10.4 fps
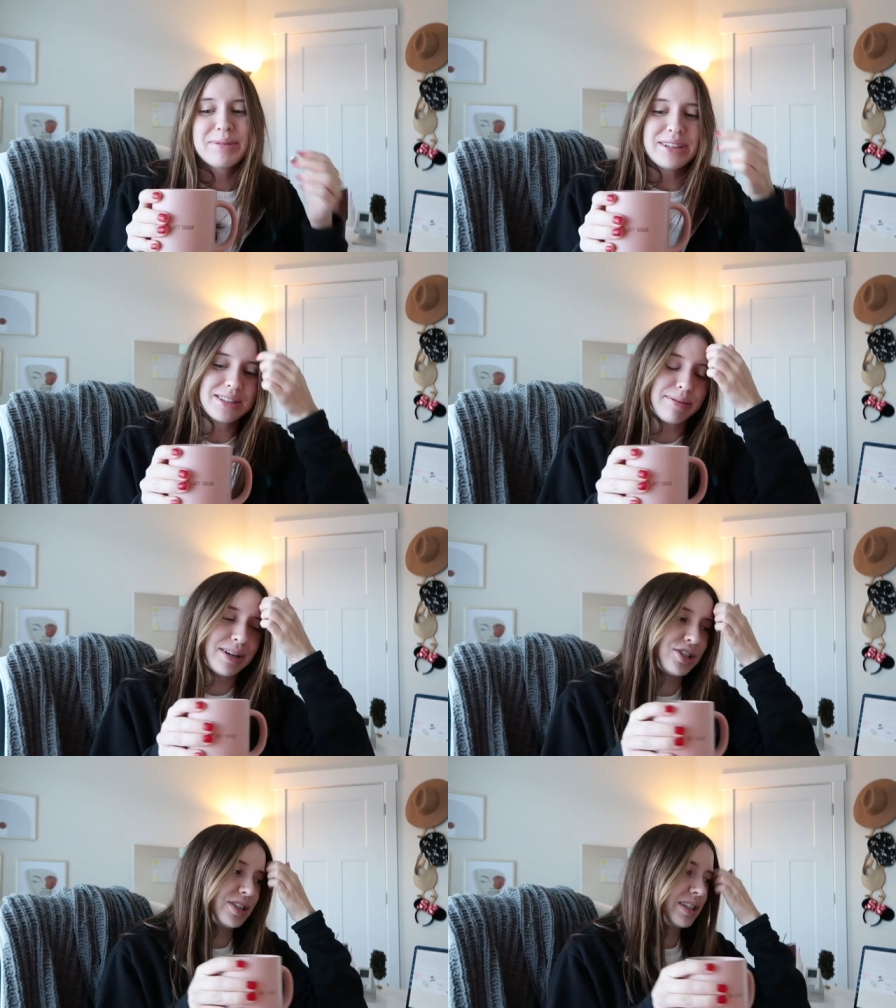Me and
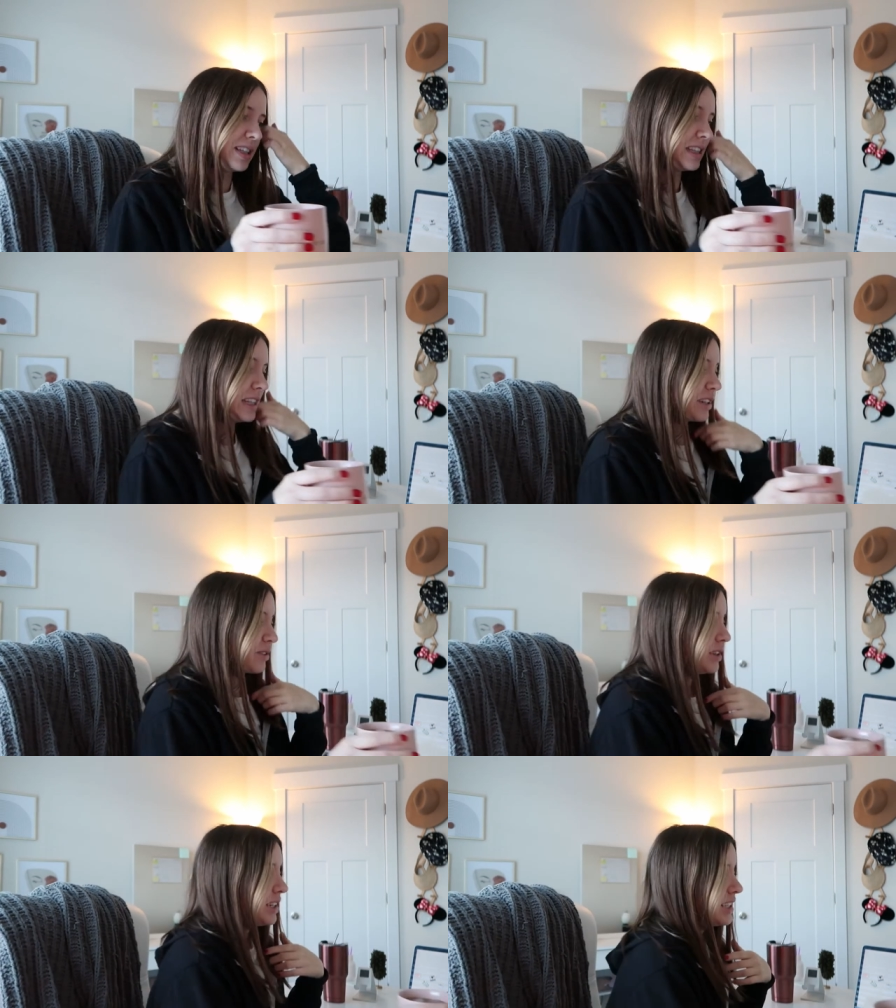Sebastian
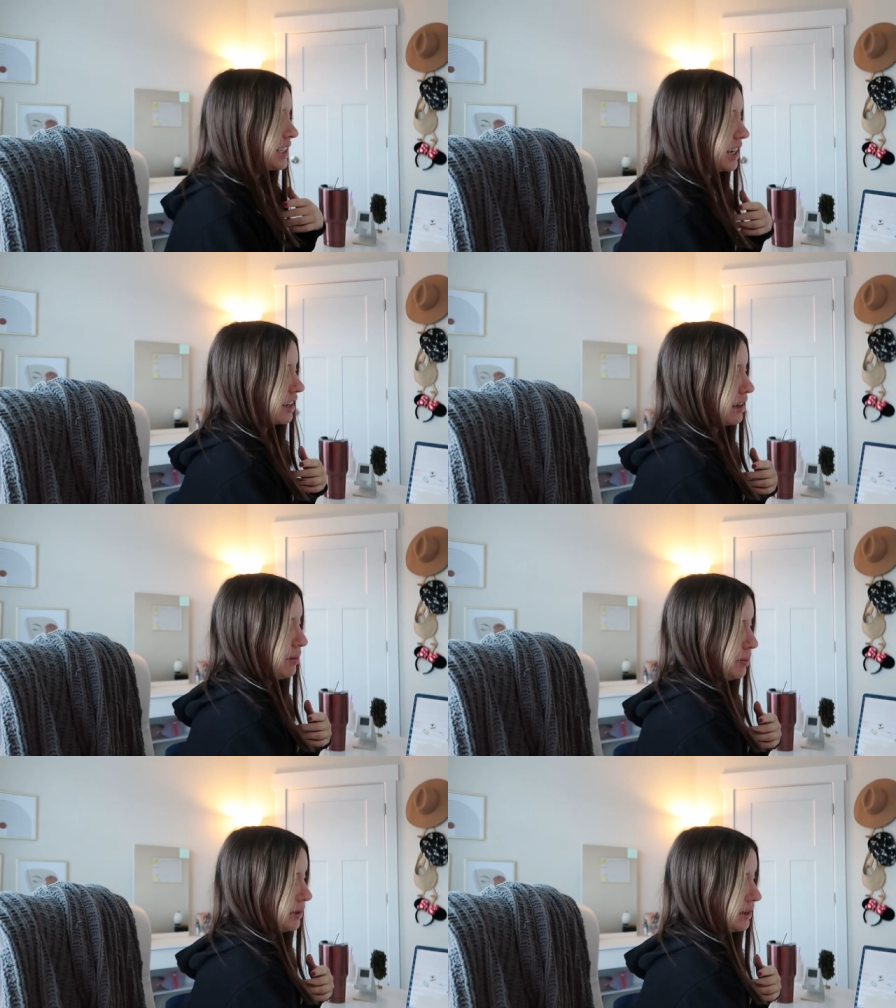literally stayed
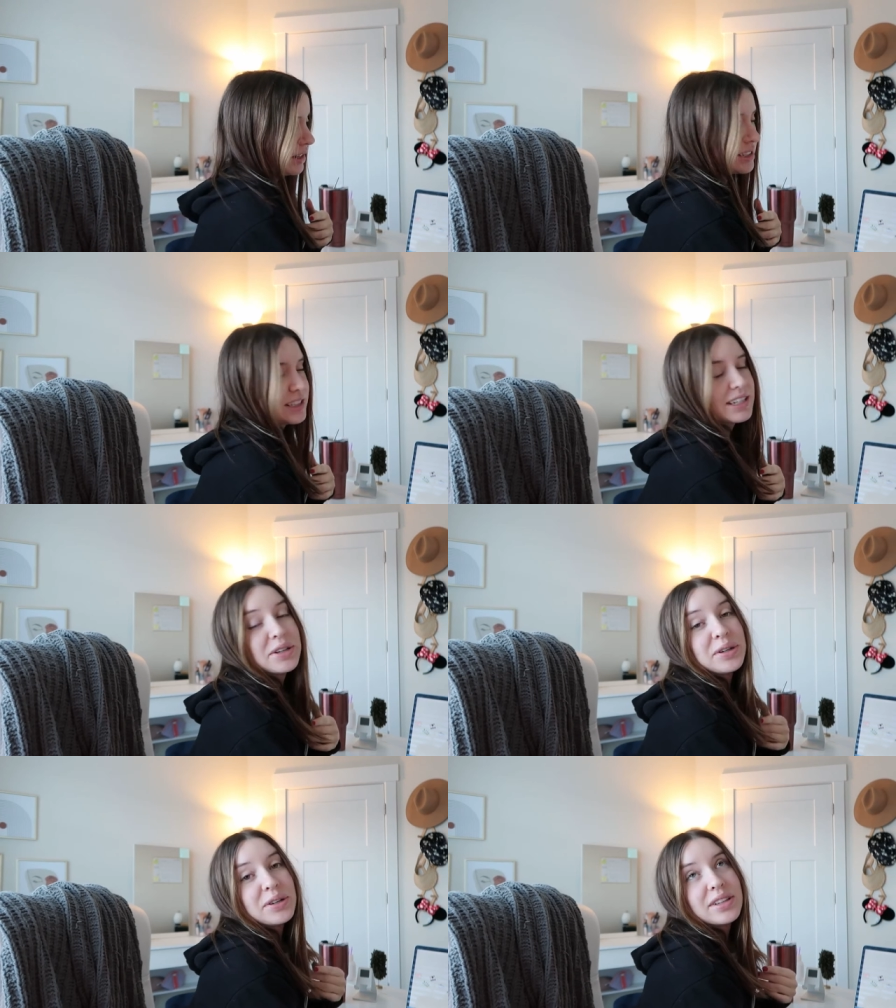up
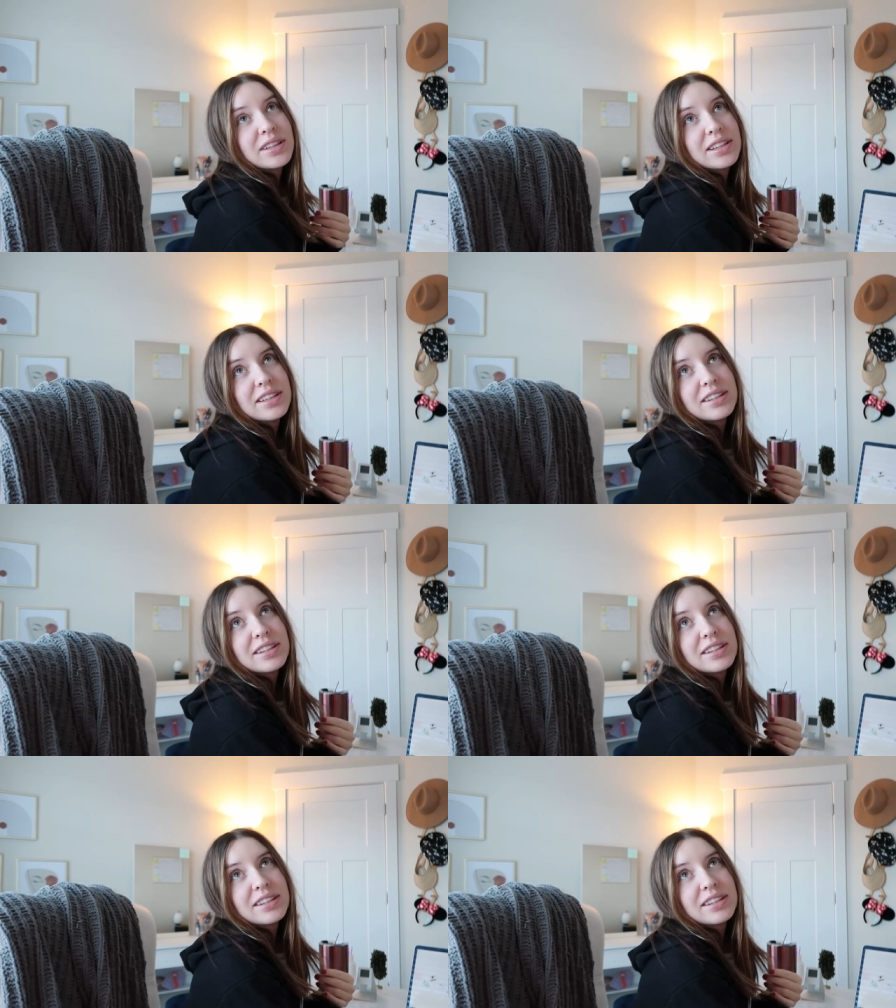until